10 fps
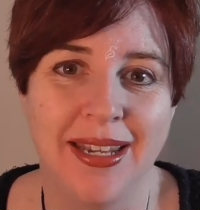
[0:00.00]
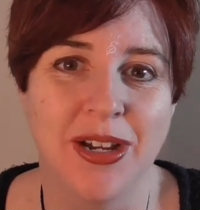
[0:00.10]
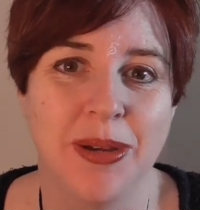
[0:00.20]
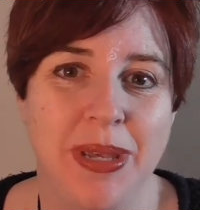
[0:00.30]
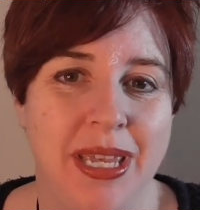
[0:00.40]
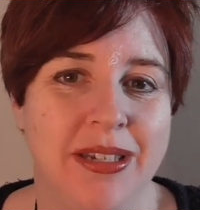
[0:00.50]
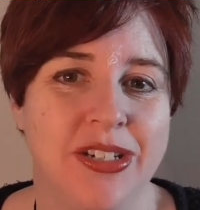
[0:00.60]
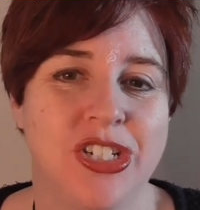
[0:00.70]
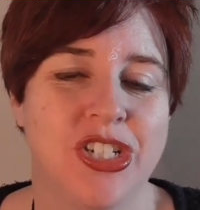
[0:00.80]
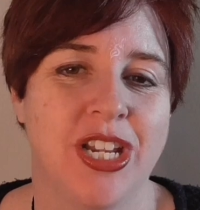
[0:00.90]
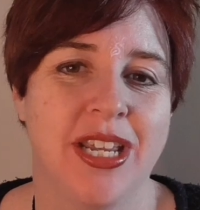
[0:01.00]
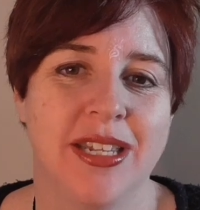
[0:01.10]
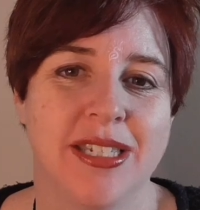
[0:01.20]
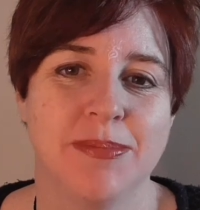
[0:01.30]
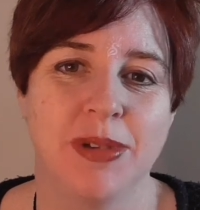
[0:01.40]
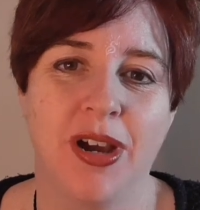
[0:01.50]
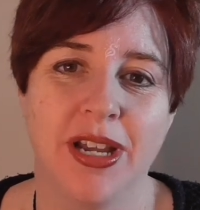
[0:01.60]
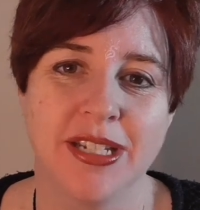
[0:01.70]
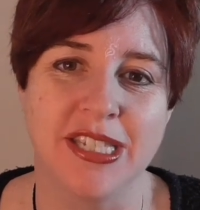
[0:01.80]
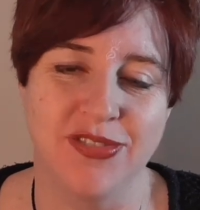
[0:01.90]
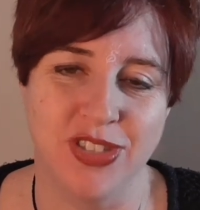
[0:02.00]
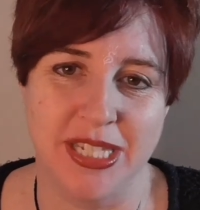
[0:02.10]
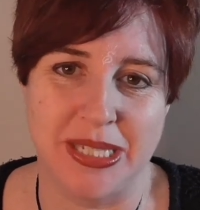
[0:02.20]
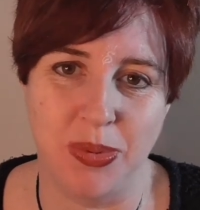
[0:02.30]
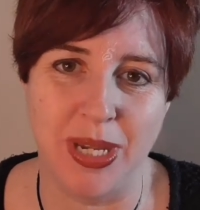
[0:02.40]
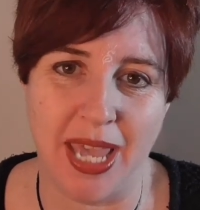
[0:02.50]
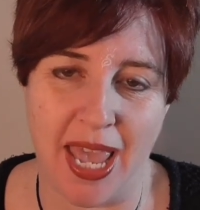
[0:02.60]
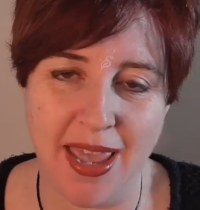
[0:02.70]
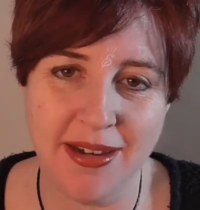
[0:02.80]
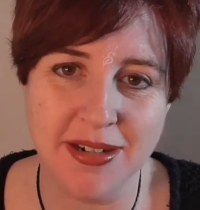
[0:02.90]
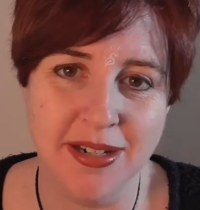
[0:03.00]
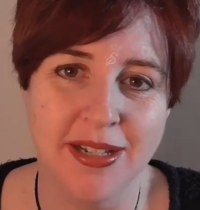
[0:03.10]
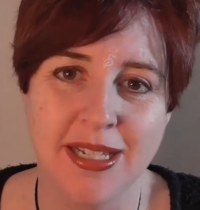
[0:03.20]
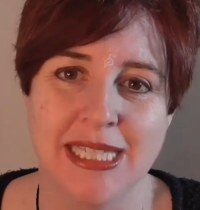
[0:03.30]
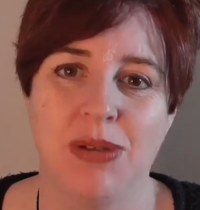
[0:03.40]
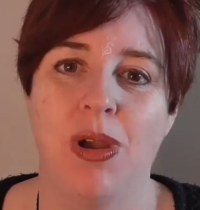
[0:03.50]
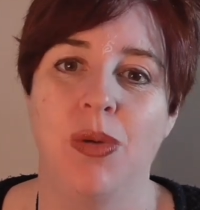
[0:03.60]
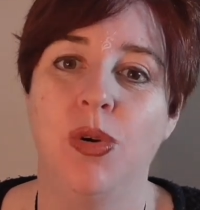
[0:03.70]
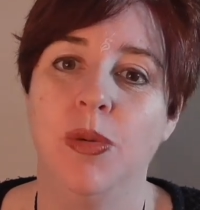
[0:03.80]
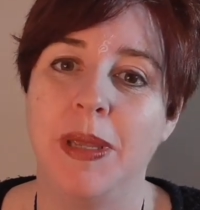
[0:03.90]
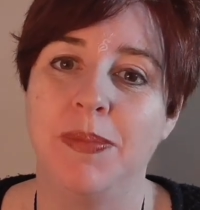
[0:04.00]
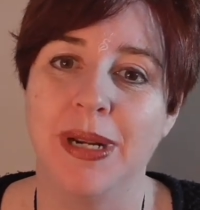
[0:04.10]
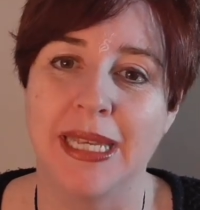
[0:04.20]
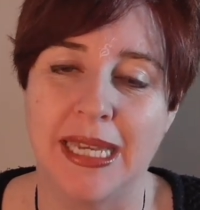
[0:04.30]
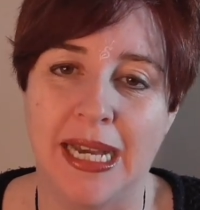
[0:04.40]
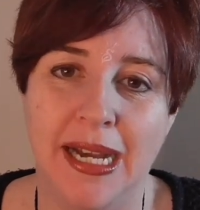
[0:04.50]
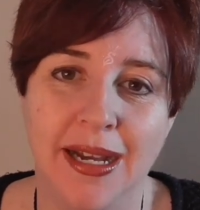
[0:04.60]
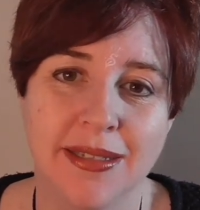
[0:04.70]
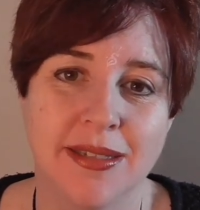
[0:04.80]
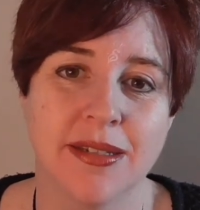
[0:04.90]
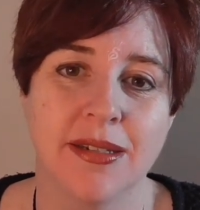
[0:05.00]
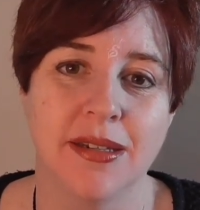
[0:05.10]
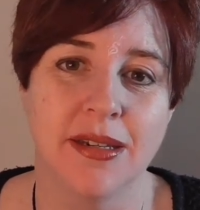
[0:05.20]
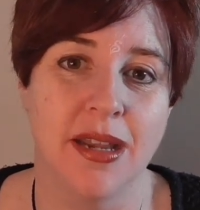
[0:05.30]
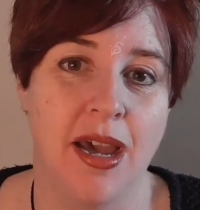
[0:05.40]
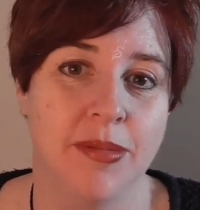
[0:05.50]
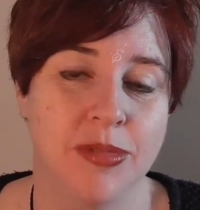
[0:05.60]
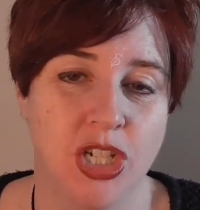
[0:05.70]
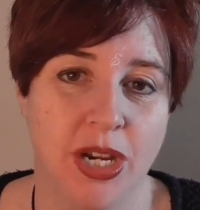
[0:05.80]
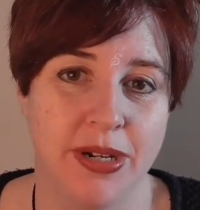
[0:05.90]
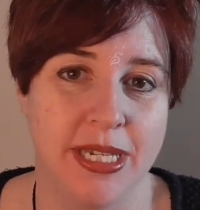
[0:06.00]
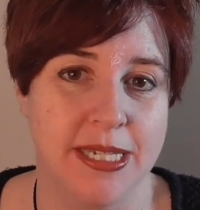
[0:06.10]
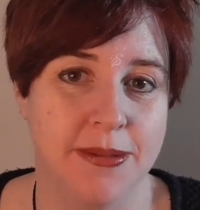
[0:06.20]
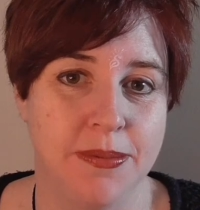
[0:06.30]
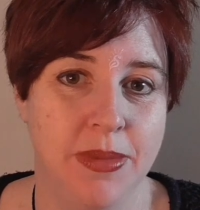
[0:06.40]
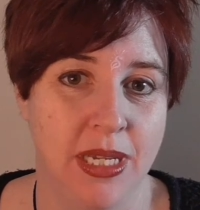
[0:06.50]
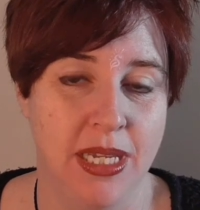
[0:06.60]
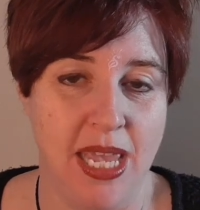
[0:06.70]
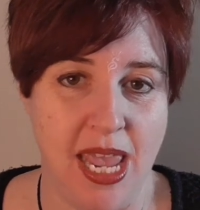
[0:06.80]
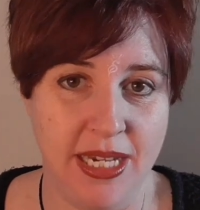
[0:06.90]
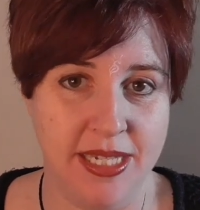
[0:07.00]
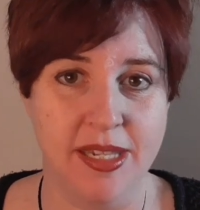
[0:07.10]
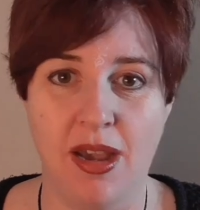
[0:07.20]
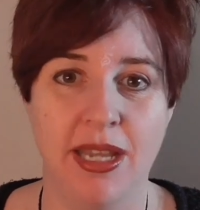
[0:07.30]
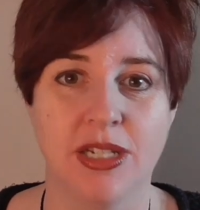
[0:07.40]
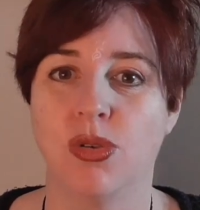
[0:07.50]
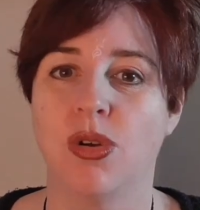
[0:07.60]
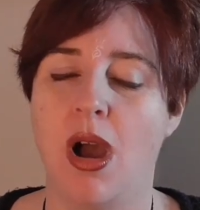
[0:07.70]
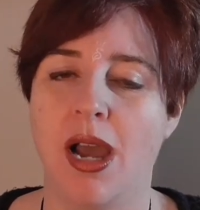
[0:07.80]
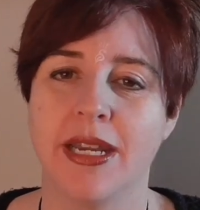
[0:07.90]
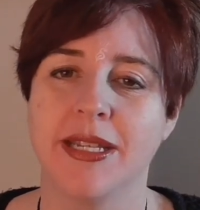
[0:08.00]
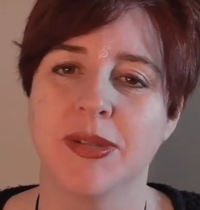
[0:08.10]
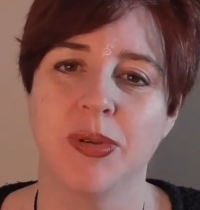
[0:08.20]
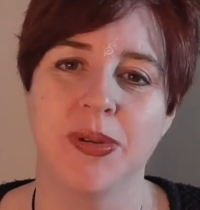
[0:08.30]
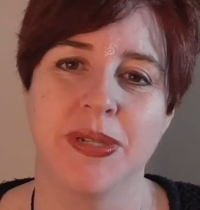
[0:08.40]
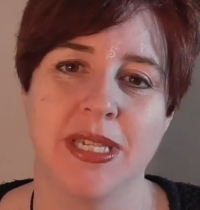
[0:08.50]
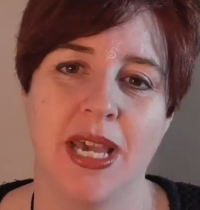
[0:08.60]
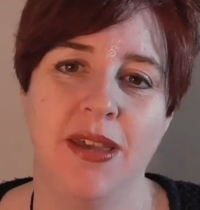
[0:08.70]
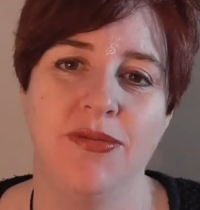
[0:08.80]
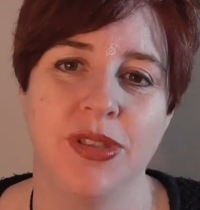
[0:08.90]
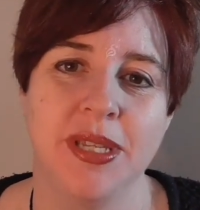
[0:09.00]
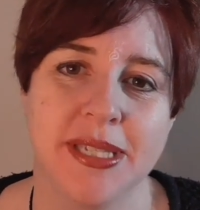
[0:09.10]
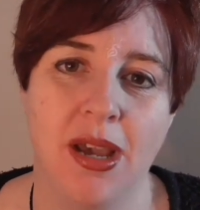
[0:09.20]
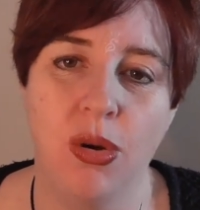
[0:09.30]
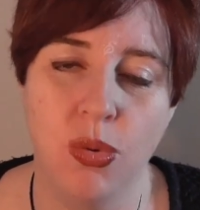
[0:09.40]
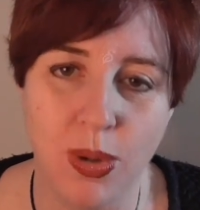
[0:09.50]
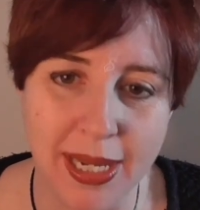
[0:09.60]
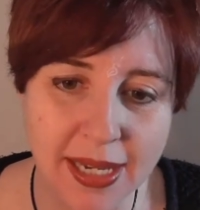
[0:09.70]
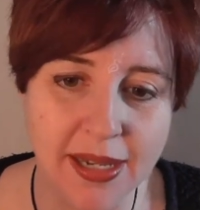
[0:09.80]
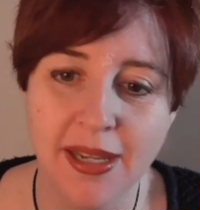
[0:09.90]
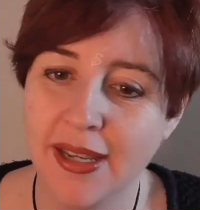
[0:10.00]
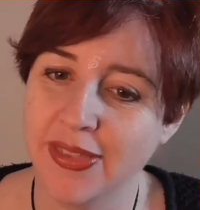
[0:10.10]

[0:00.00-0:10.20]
And I'm here to share some guidance for this week ahead. So I will be pulling cards and sharing some insight or guidance, we could say, for this whole week